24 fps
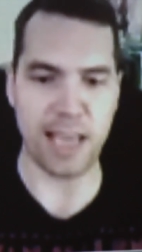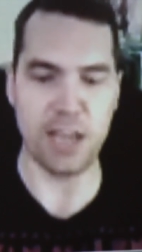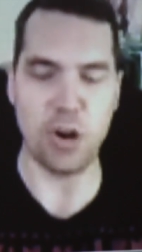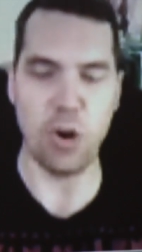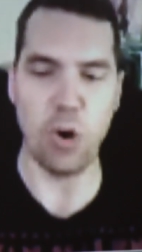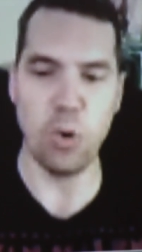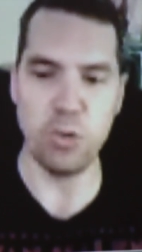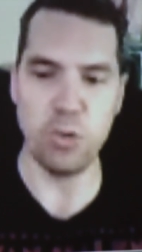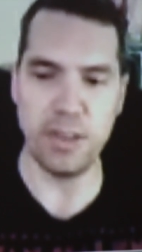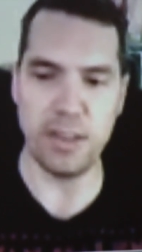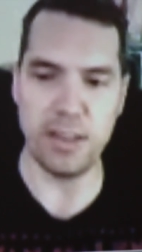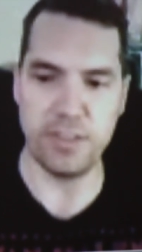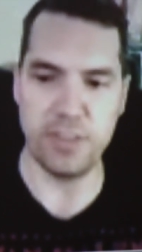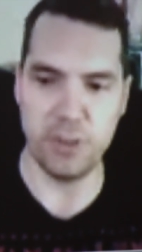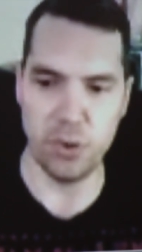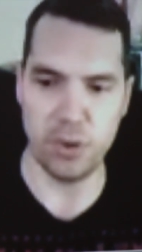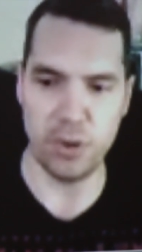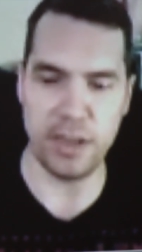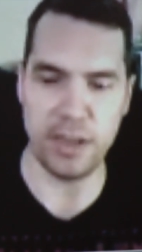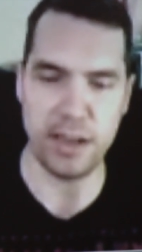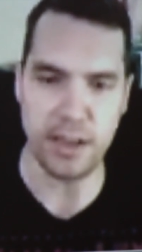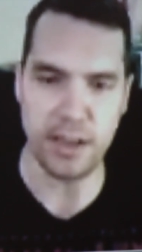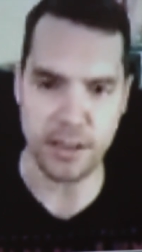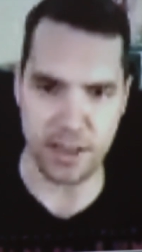only do it
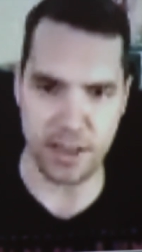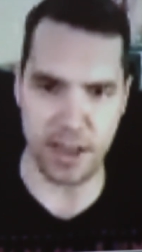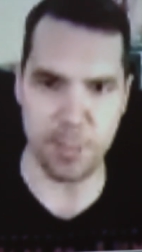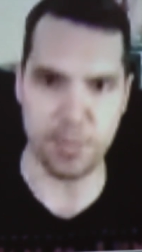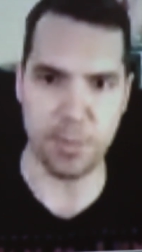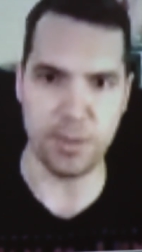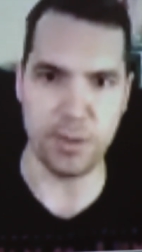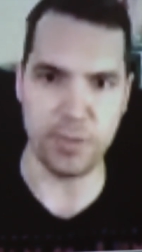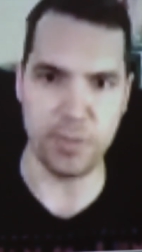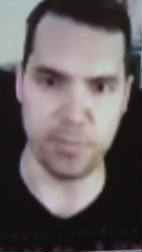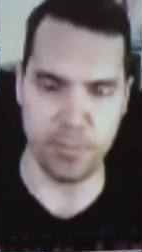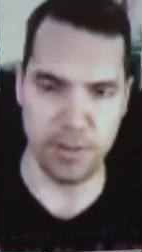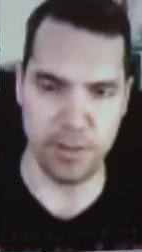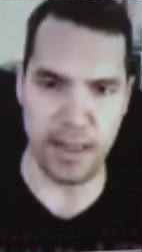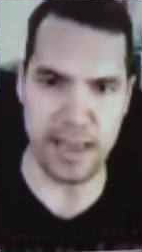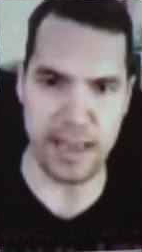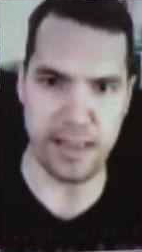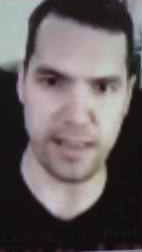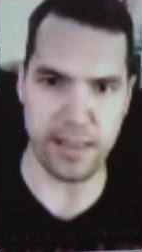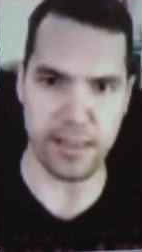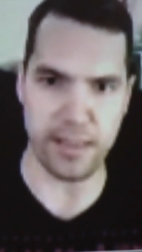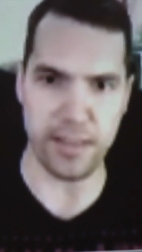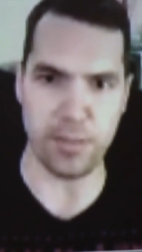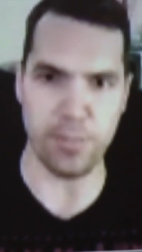in a couple of
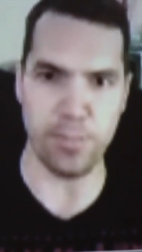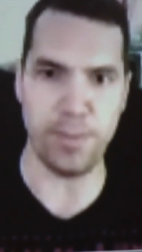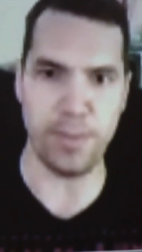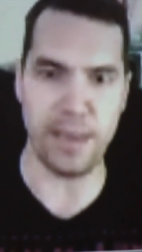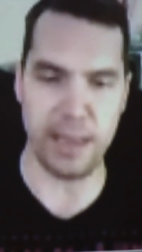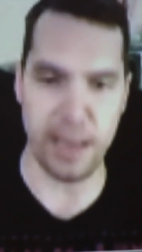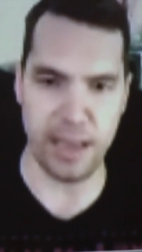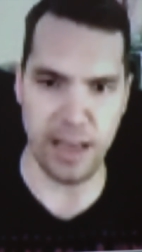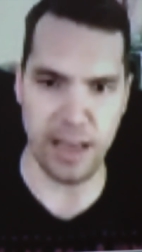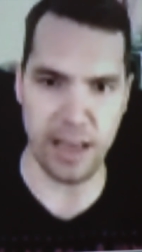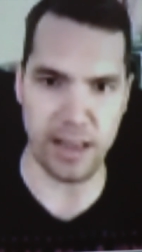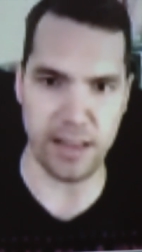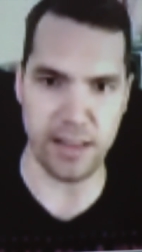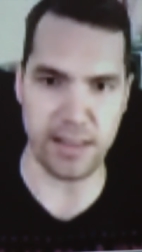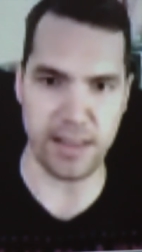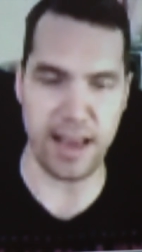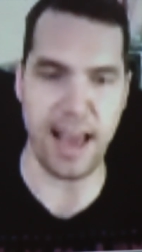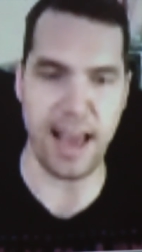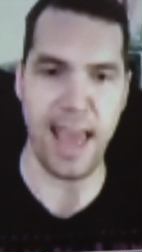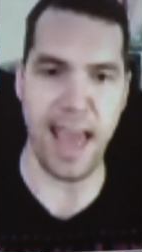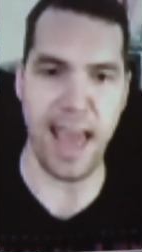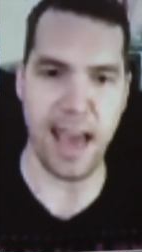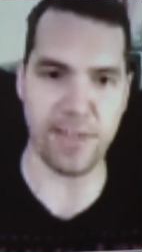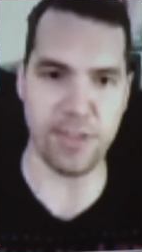places because
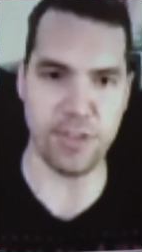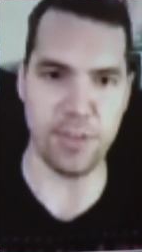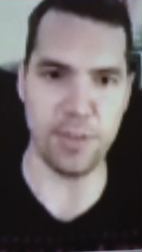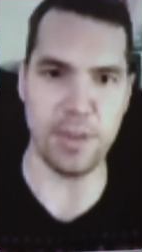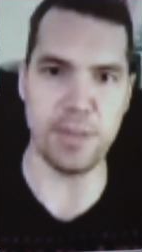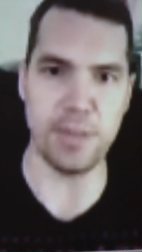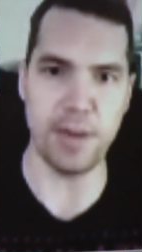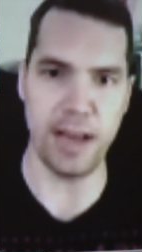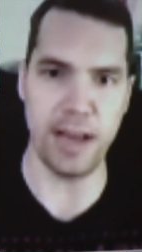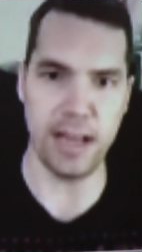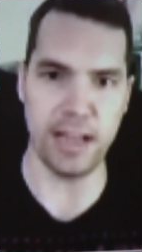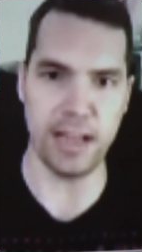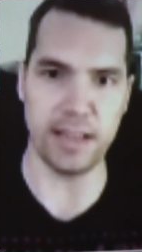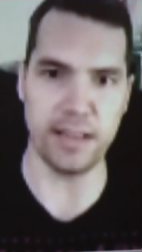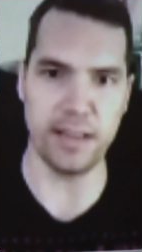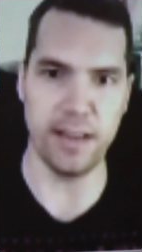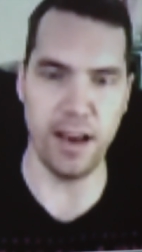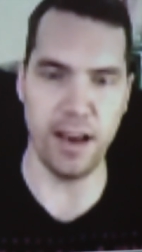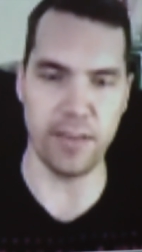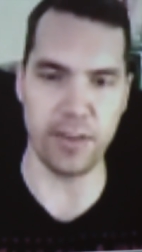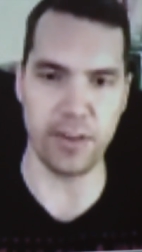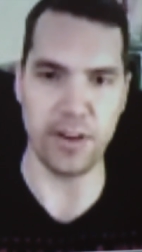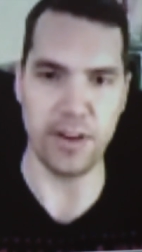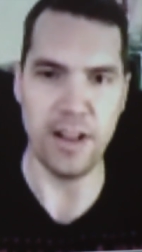I have to be behind
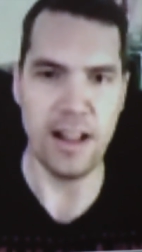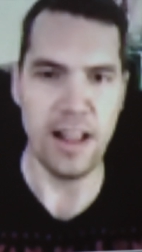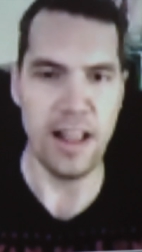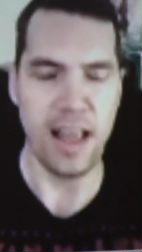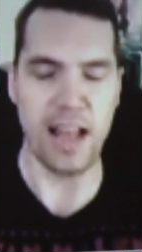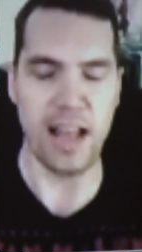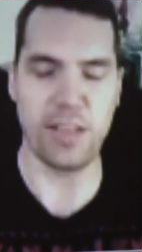cover.